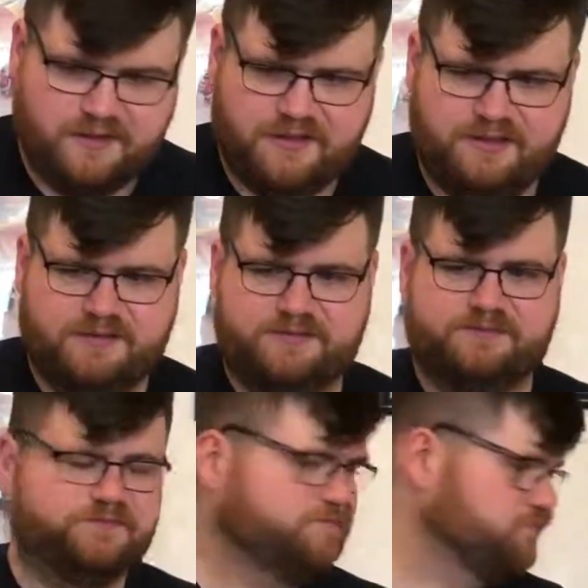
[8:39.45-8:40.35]

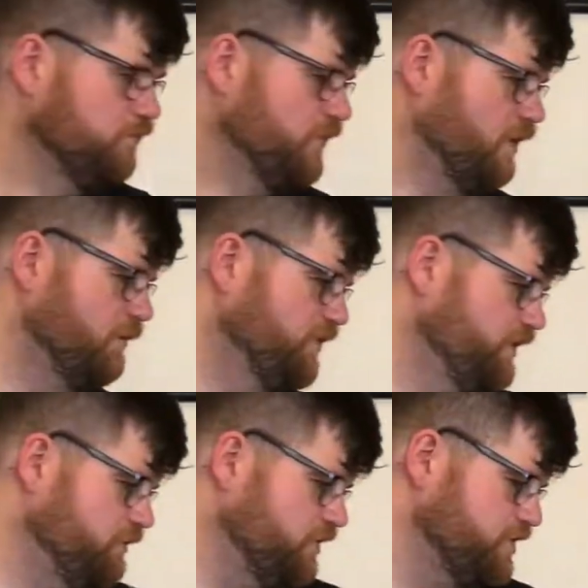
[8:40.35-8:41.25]
But
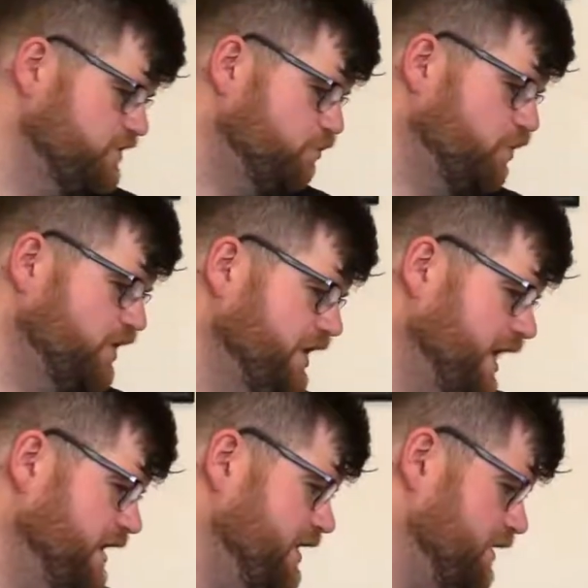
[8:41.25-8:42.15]
then you can just put in
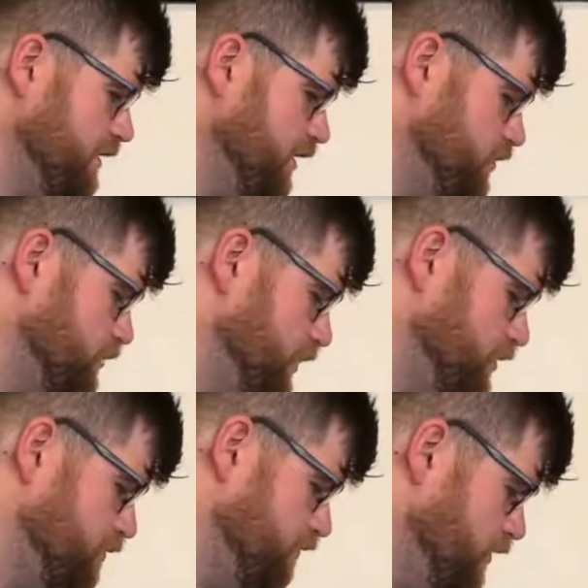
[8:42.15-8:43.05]
any other
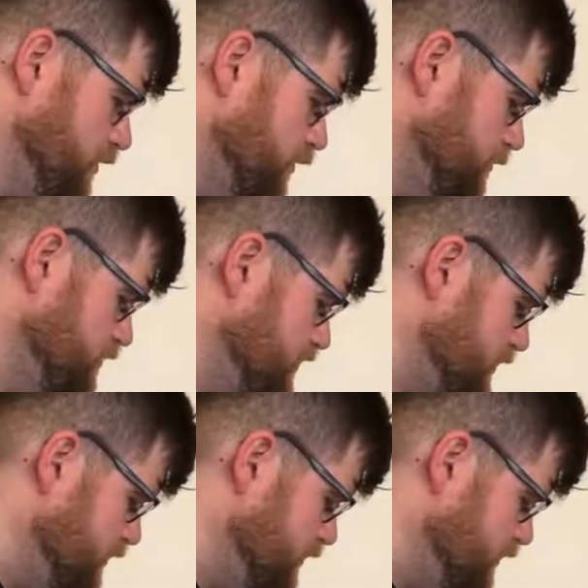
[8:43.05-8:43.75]
pair of arms.